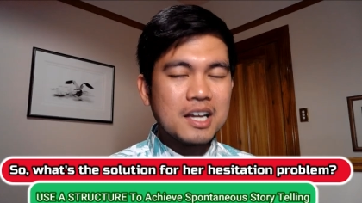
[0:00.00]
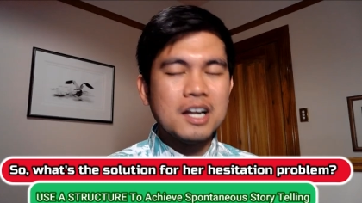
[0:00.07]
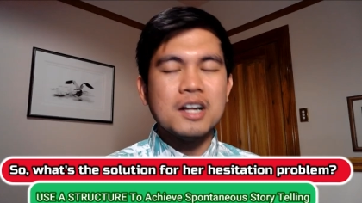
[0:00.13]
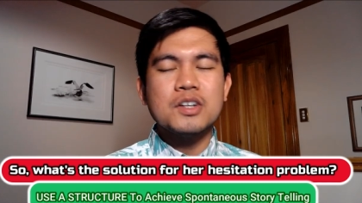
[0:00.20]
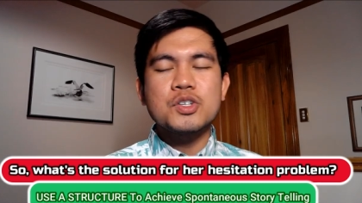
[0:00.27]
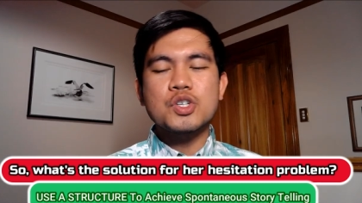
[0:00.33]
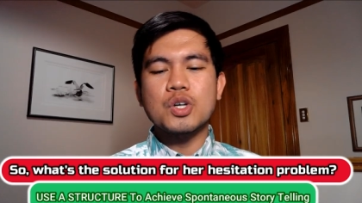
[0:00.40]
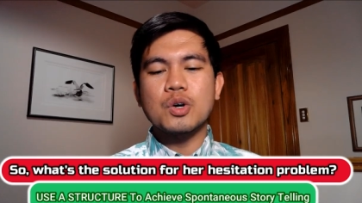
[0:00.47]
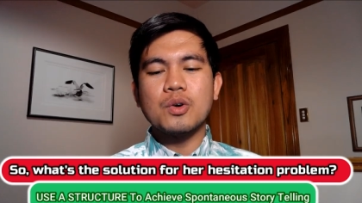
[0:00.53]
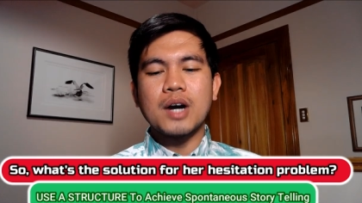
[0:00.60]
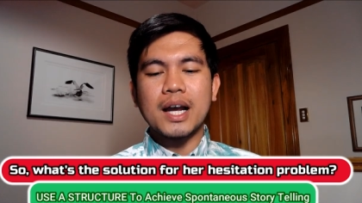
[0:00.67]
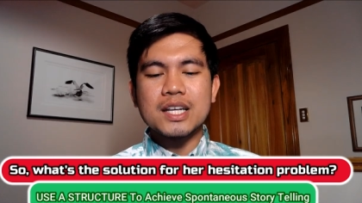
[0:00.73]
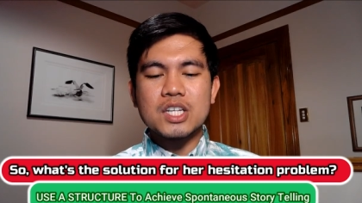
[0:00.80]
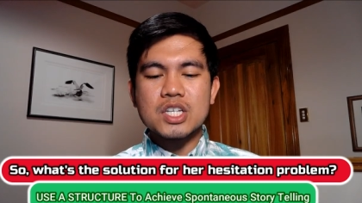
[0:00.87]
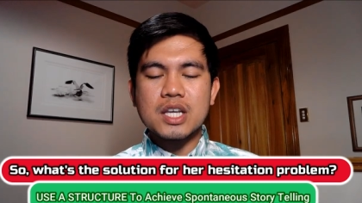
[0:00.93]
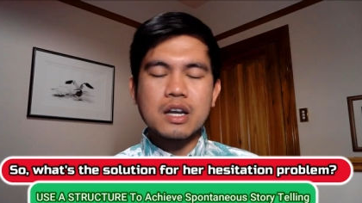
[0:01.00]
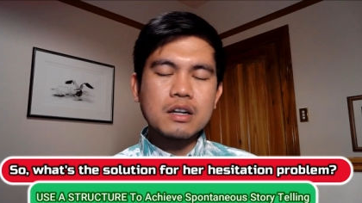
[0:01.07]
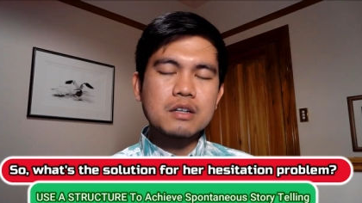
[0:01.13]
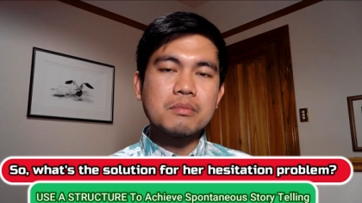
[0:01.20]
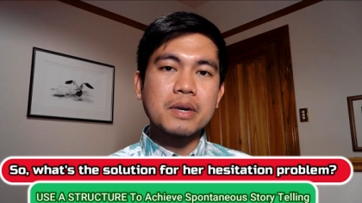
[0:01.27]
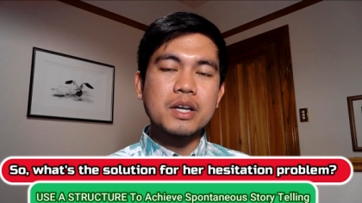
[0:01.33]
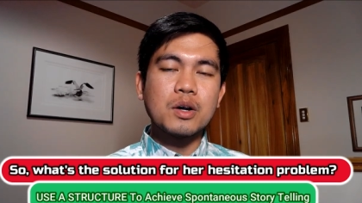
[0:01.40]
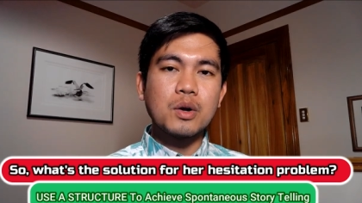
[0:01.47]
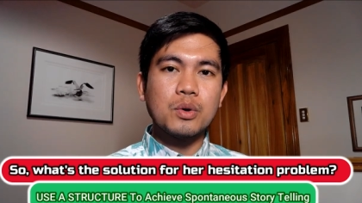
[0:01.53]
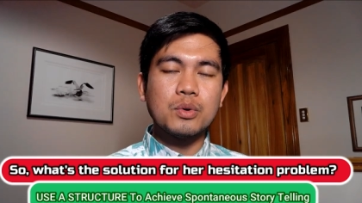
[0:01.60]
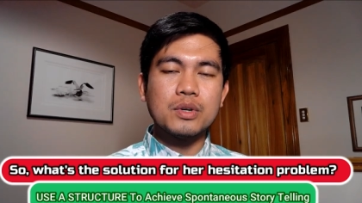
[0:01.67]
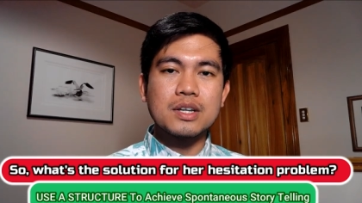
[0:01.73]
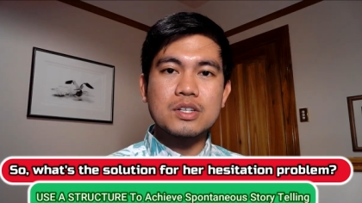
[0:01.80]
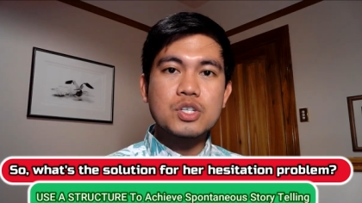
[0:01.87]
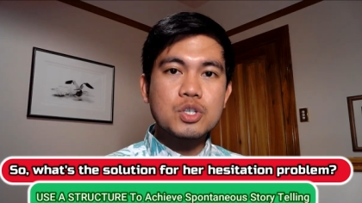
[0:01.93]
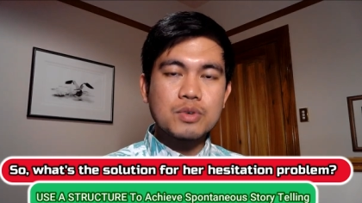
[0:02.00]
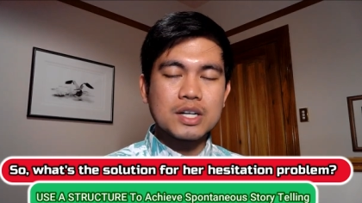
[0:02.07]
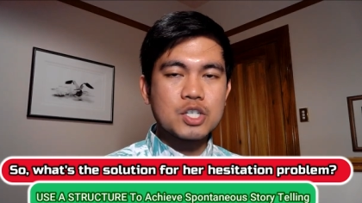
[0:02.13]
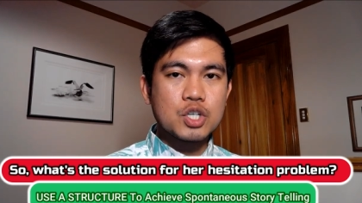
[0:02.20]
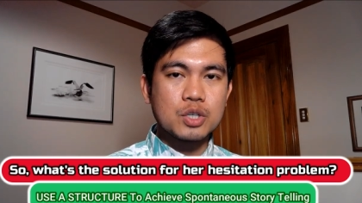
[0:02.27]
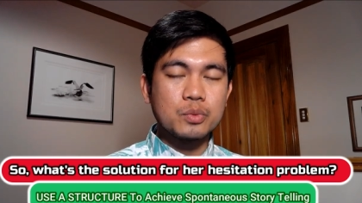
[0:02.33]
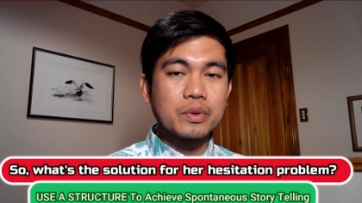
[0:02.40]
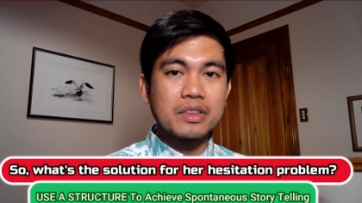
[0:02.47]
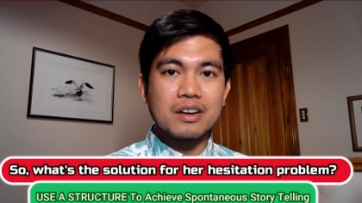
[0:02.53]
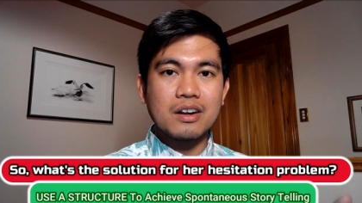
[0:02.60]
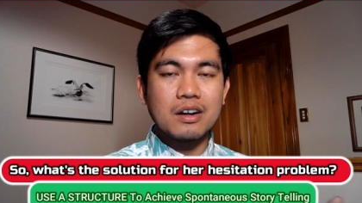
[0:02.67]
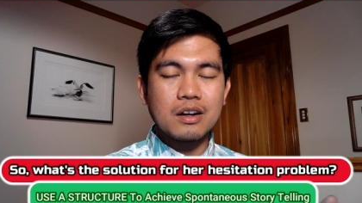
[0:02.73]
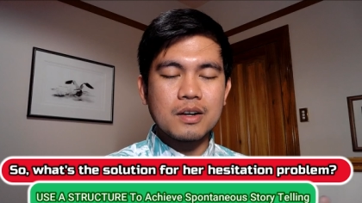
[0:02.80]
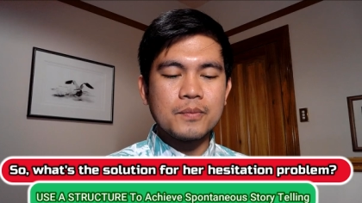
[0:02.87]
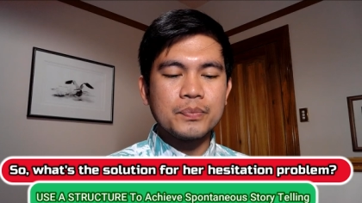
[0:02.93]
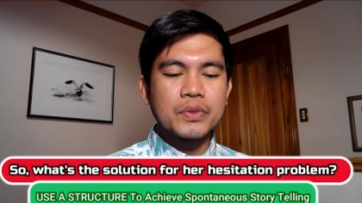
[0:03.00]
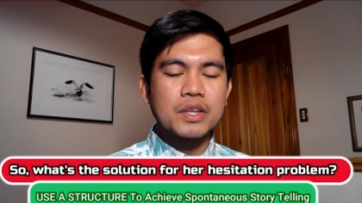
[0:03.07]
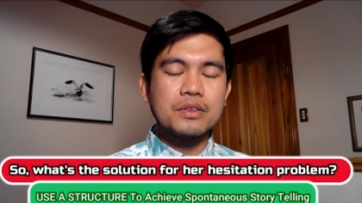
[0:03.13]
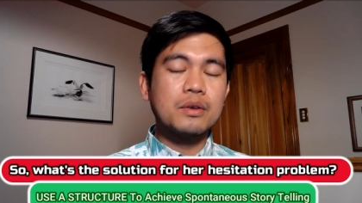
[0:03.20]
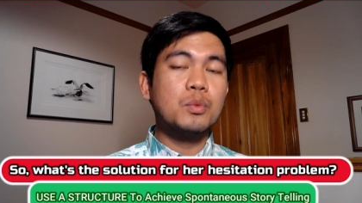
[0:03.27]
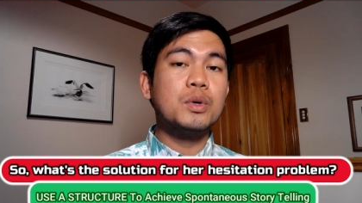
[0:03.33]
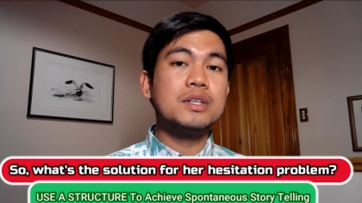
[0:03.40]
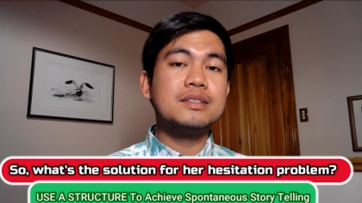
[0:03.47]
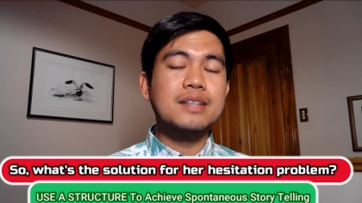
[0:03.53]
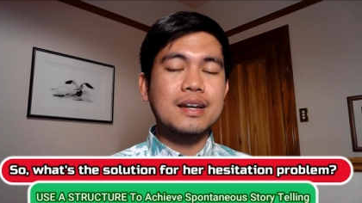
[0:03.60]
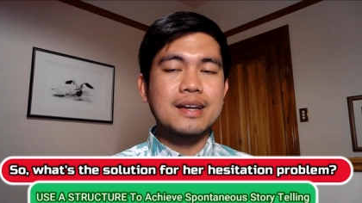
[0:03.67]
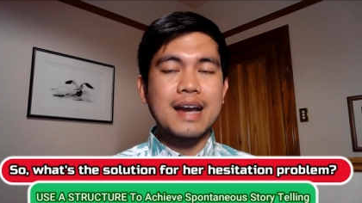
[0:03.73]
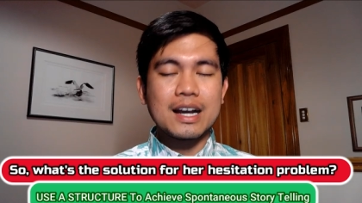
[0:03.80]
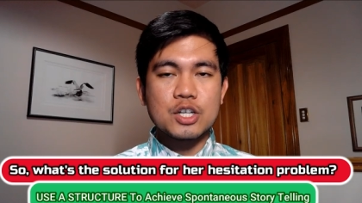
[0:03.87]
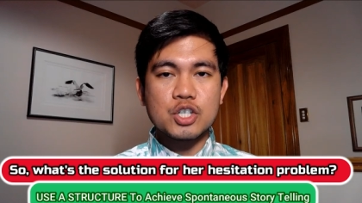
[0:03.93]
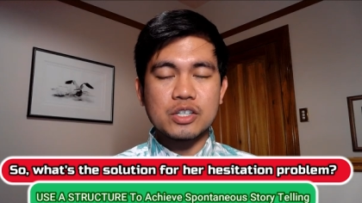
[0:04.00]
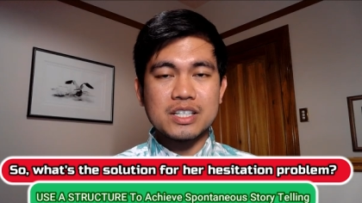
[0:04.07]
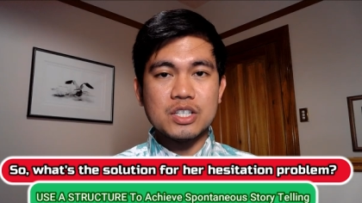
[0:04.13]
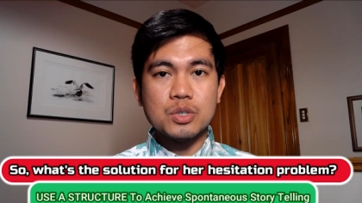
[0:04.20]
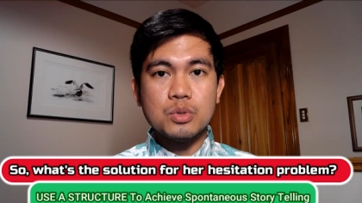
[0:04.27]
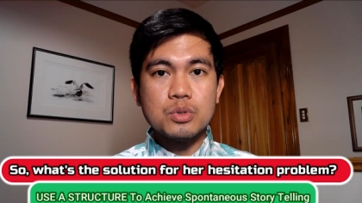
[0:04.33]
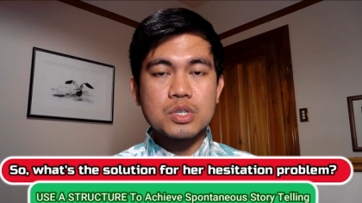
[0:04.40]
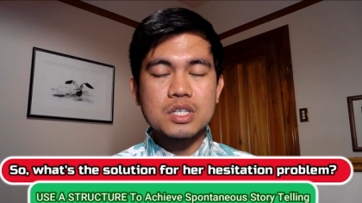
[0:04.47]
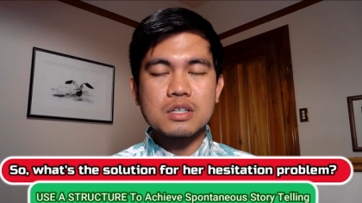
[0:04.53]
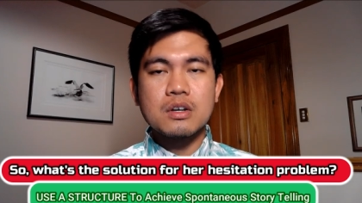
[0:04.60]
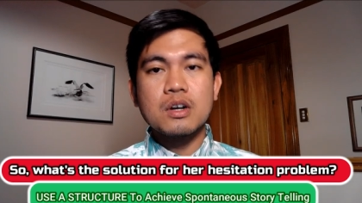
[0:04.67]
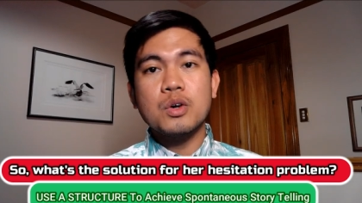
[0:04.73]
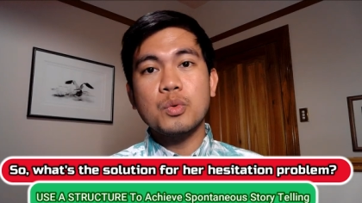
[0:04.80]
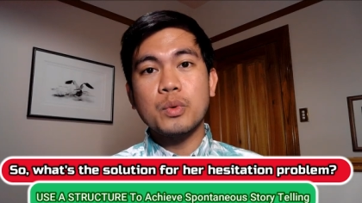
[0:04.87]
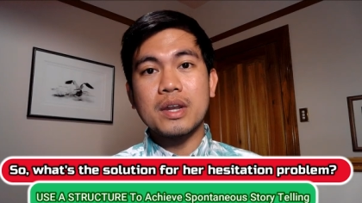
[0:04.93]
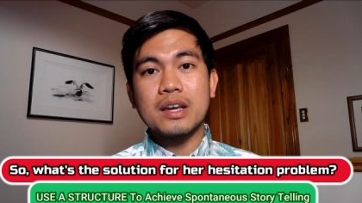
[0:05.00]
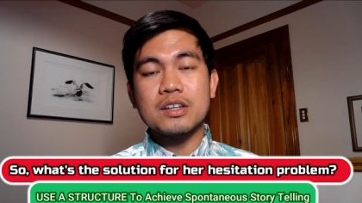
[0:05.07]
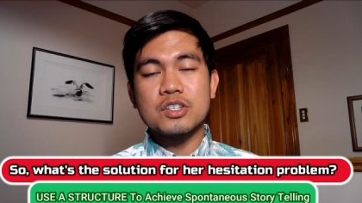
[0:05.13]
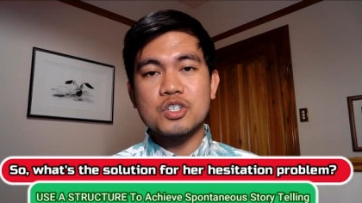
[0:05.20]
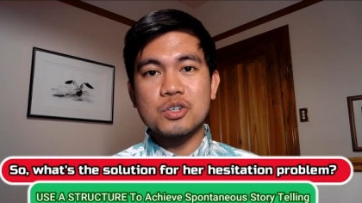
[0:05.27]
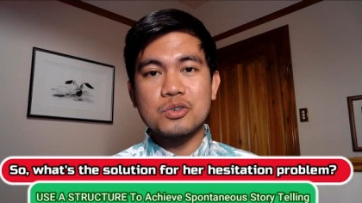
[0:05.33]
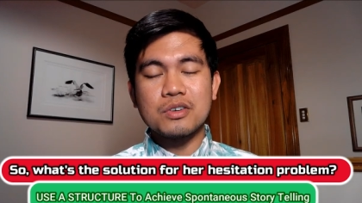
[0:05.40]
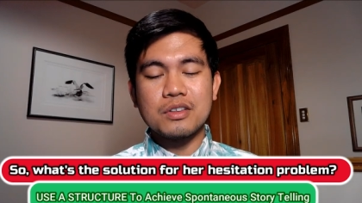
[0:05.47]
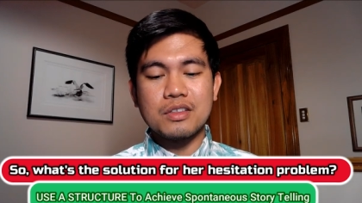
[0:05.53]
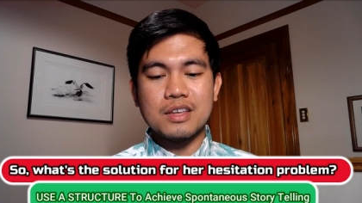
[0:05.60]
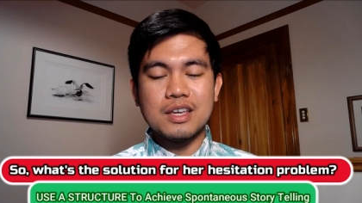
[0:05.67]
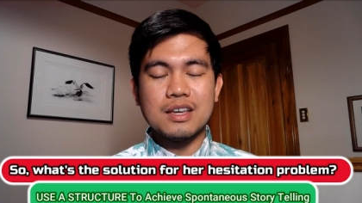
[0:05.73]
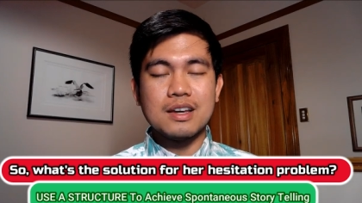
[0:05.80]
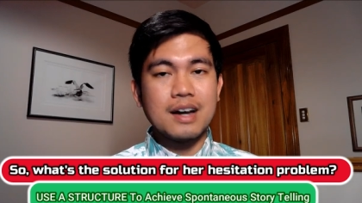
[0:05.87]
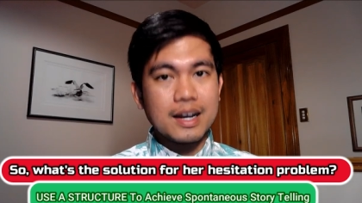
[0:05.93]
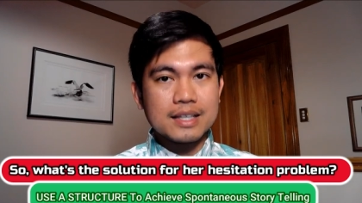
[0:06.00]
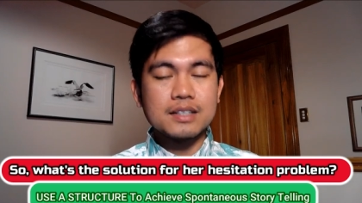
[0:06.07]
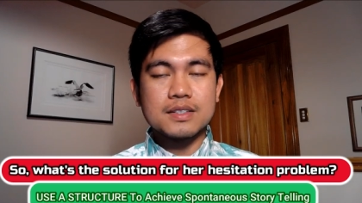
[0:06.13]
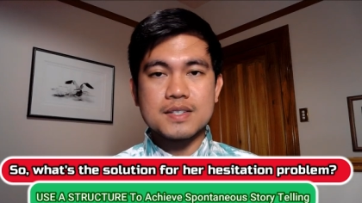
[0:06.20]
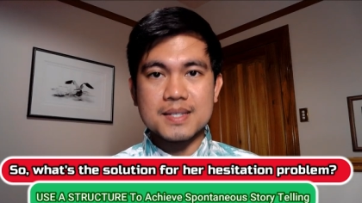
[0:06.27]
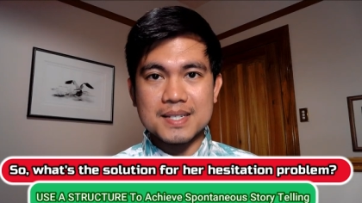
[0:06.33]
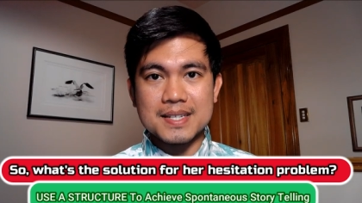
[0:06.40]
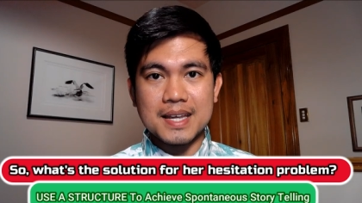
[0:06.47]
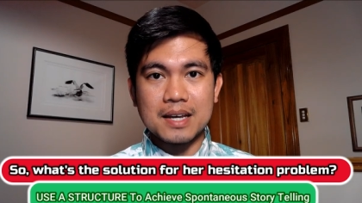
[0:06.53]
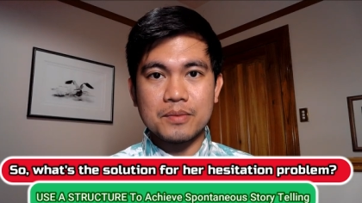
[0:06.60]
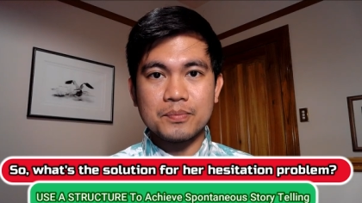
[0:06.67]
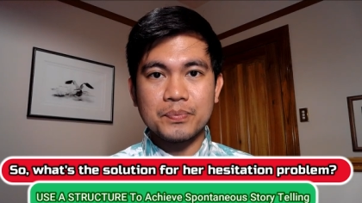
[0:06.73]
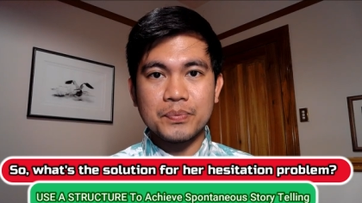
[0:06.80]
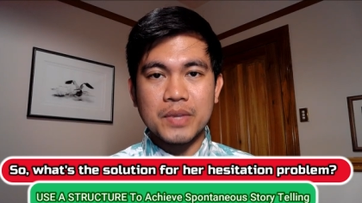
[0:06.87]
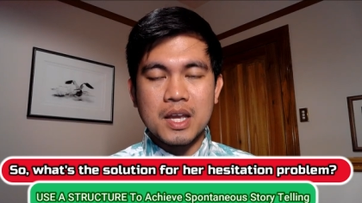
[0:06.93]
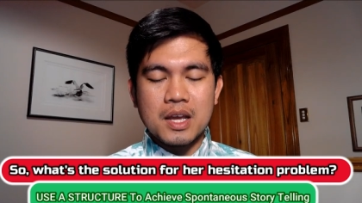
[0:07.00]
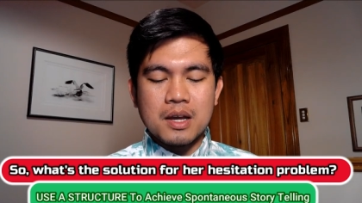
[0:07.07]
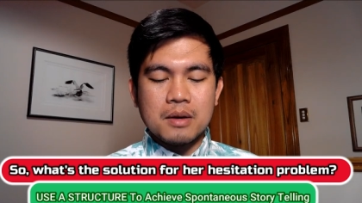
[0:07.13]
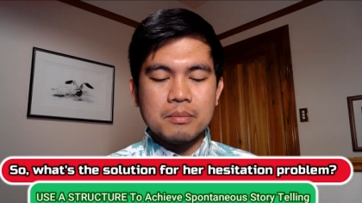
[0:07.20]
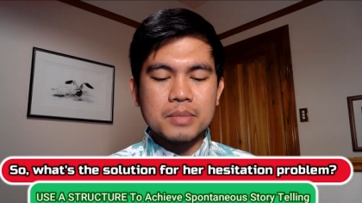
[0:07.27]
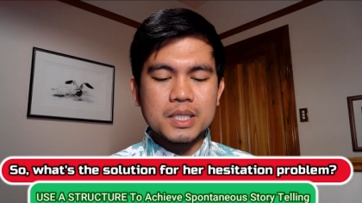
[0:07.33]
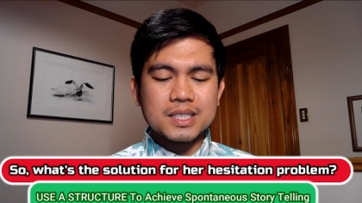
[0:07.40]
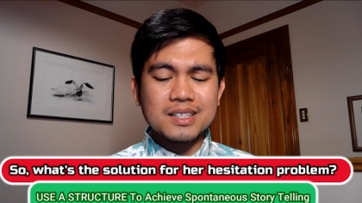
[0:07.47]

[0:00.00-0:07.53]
So I shared my own structure with her, the one that I actually used when I took the IELTS exam. But I